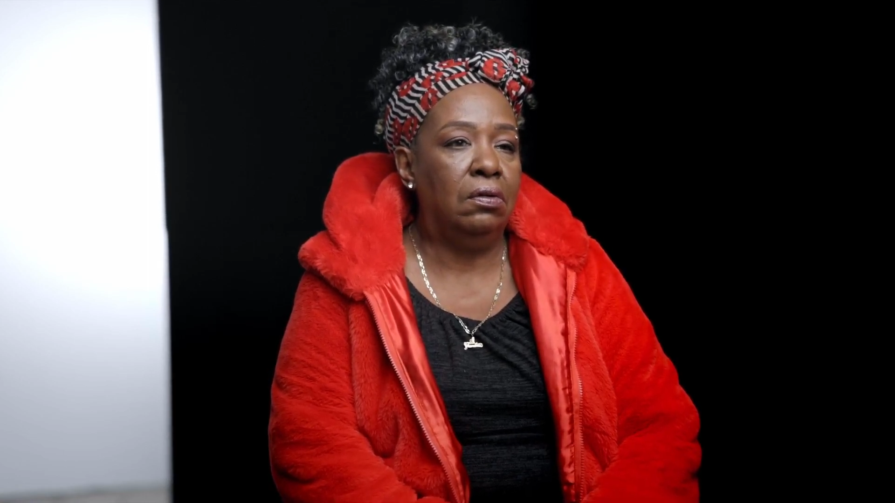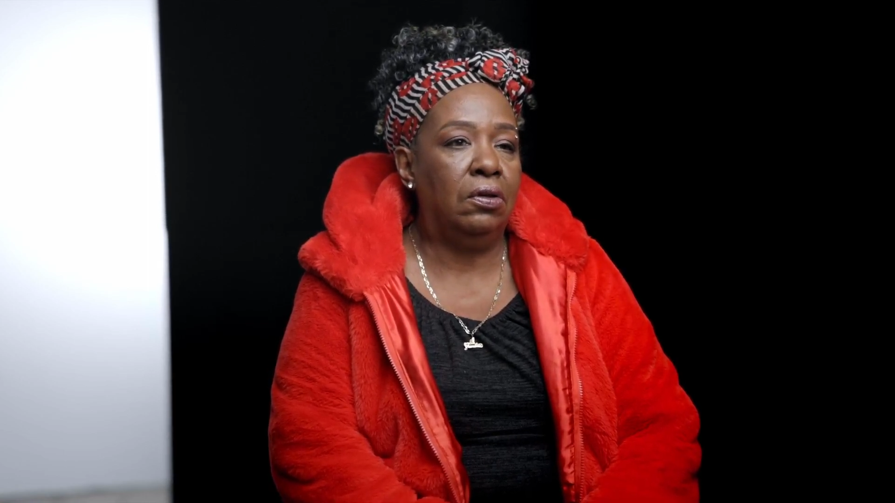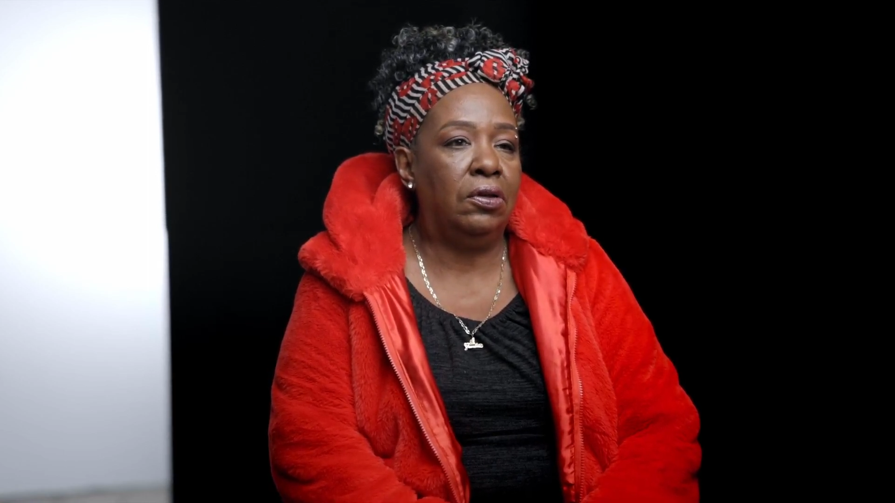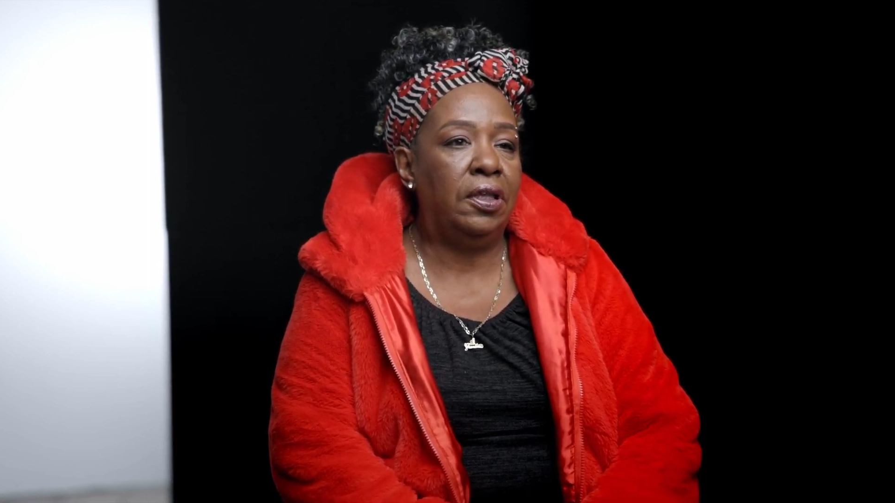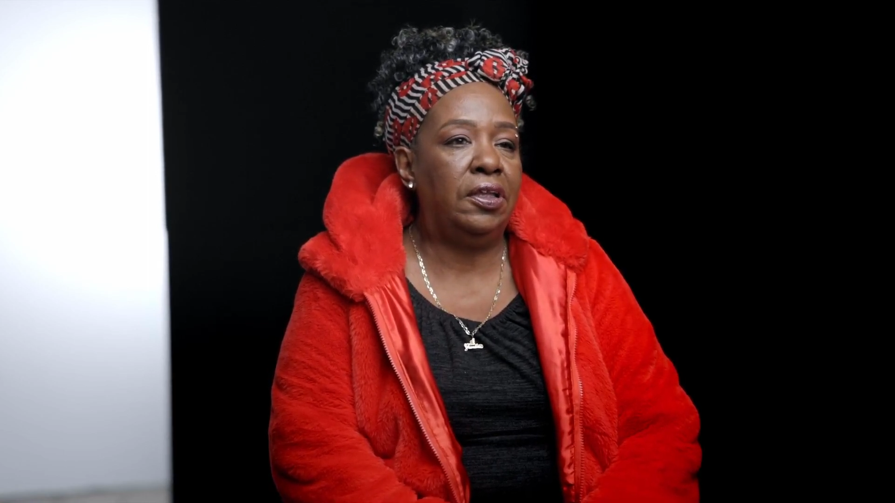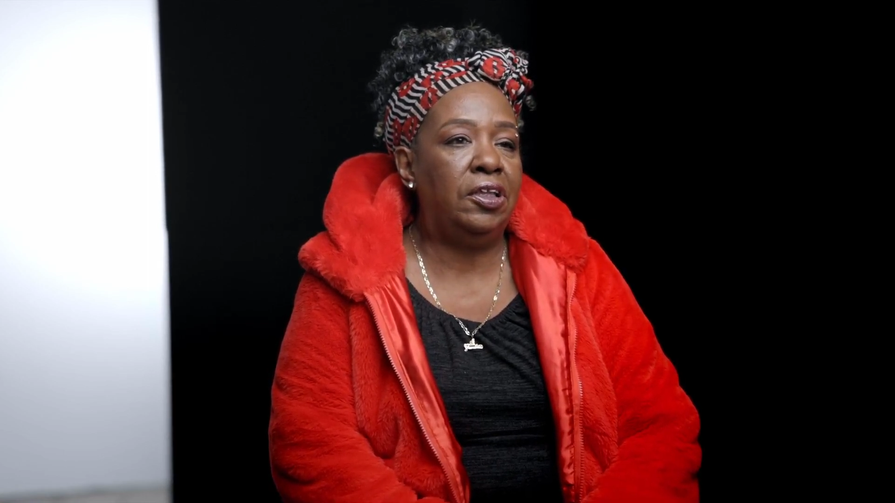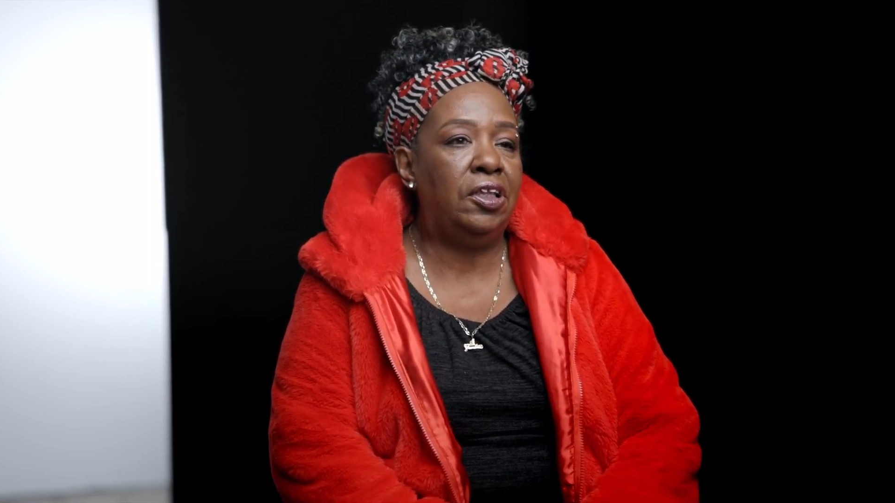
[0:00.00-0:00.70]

because it's a